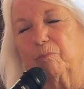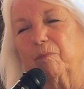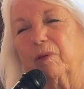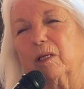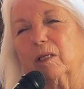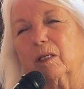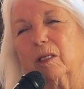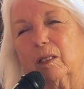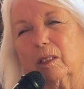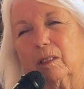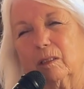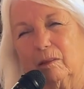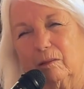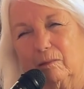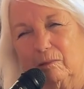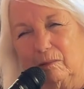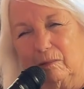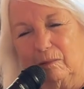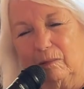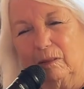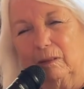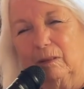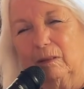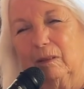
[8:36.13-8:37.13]
been
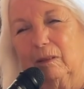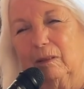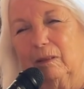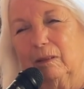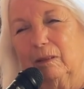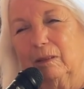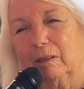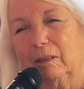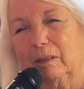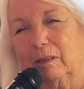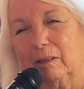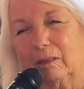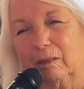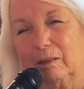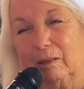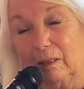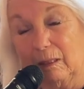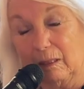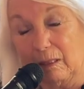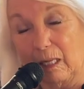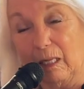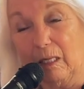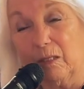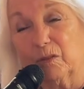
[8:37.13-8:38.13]

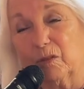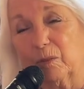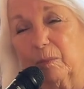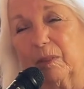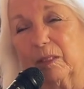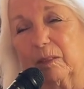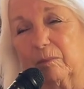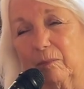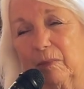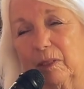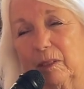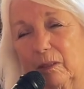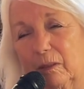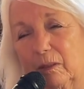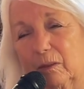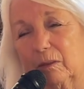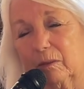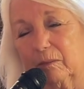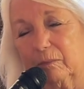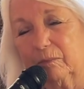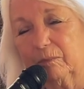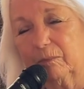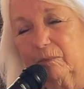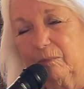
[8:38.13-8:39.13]
the cosmic
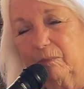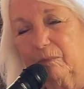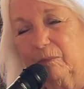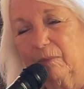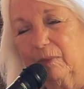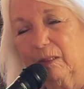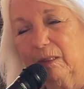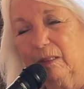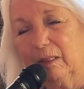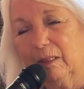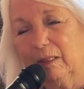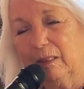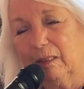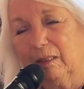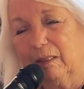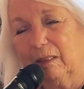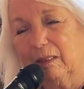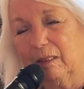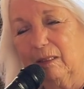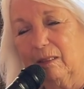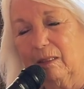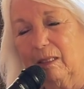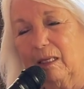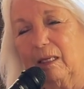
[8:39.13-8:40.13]
mother,
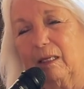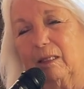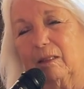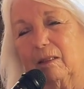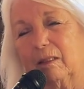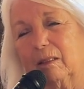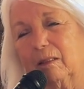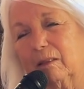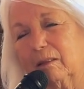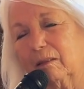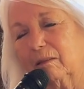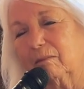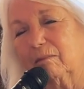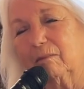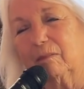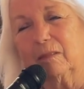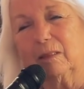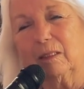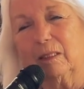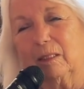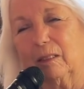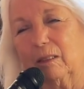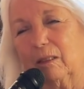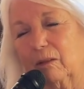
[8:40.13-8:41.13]
that
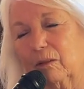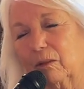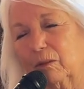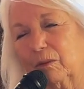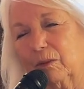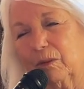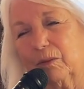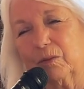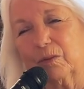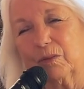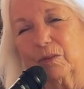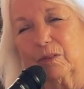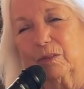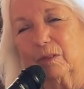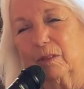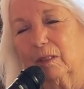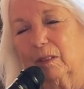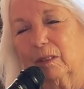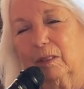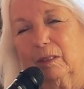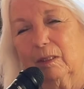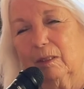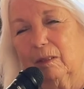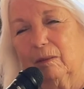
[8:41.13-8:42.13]

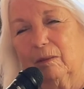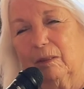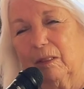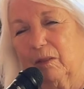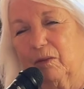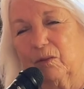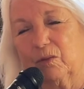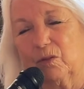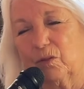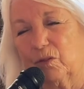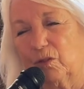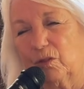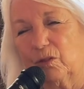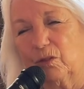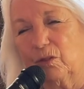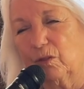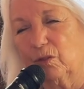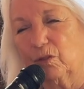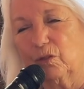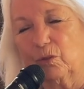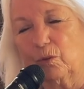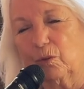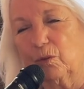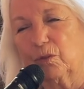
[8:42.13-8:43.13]
is the
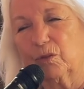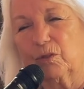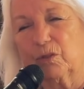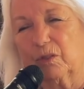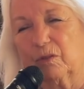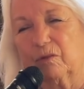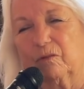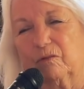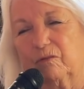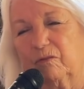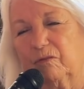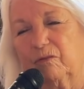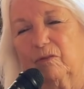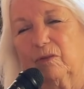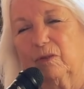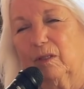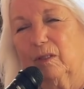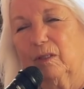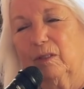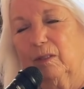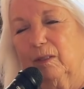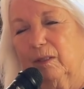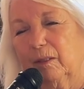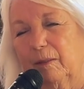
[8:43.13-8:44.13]
source of
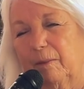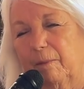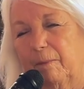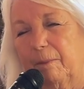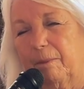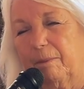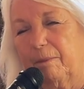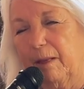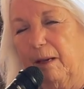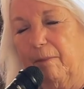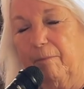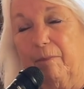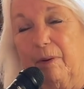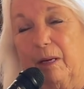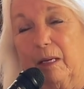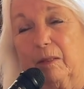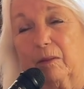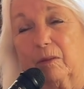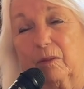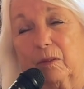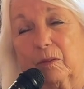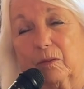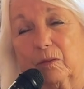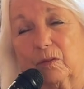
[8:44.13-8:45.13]

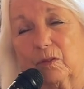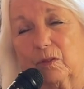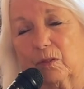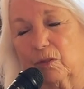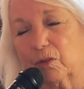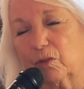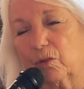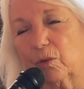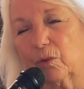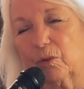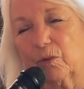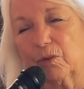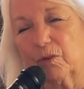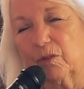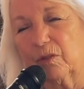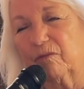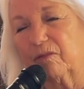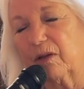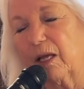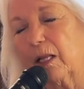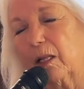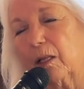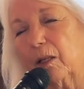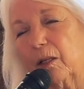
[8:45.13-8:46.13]
abundance, the source of
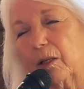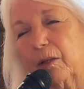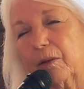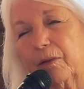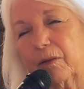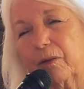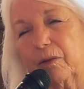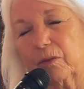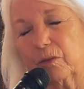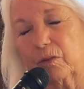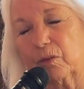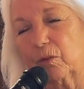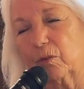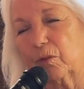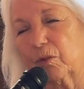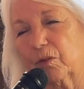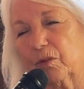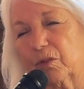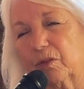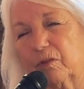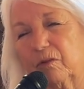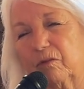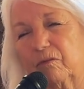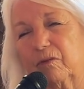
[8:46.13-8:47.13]
health, the
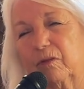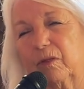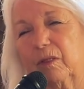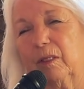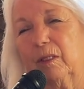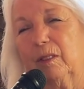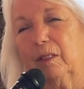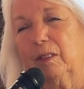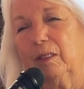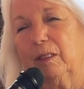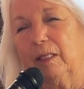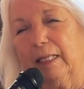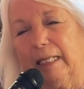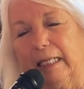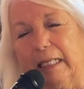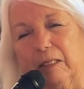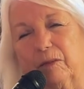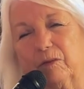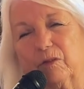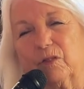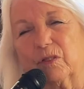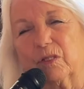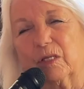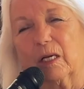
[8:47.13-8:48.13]
source of
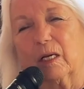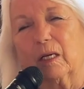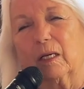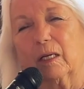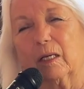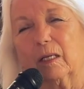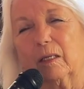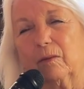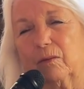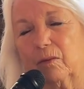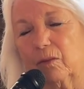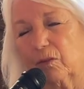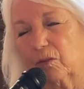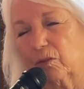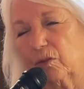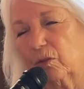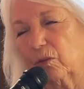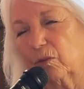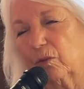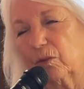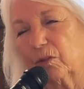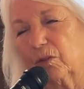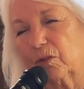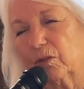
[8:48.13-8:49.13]
insight, the
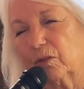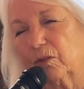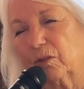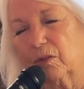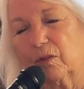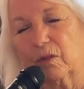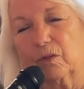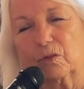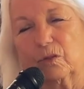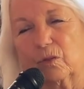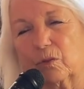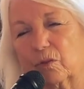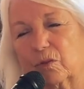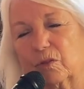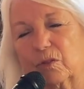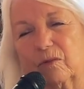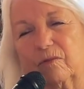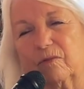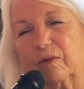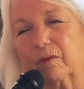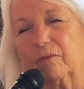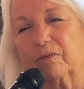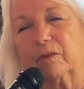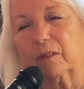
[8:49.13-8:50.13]
source
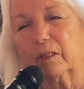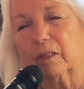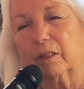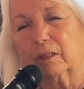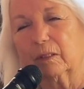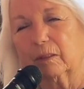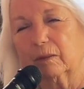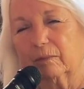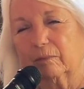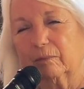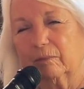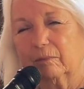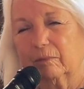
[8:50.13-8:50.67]
of everything.